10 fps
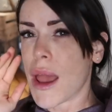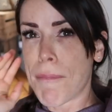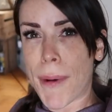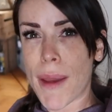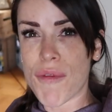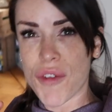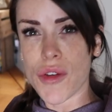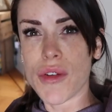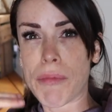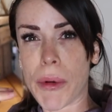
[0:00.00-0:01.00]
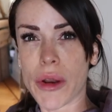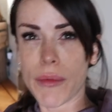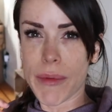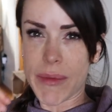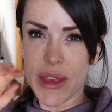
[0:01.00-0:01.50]
I prepped food, brought
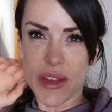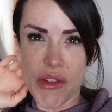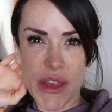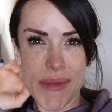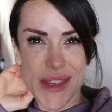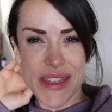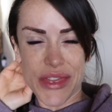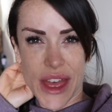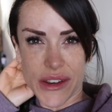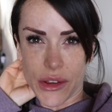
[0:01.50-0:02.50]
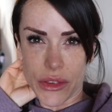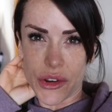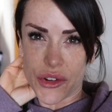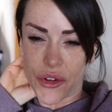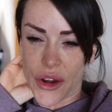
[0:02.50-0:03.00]
it with me, so I was able to eat that on
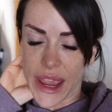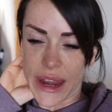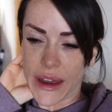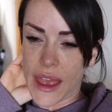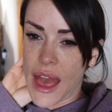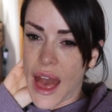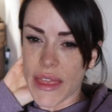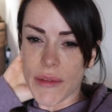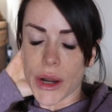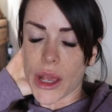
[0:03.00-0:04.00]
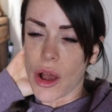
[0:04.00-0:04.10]
the train. And then when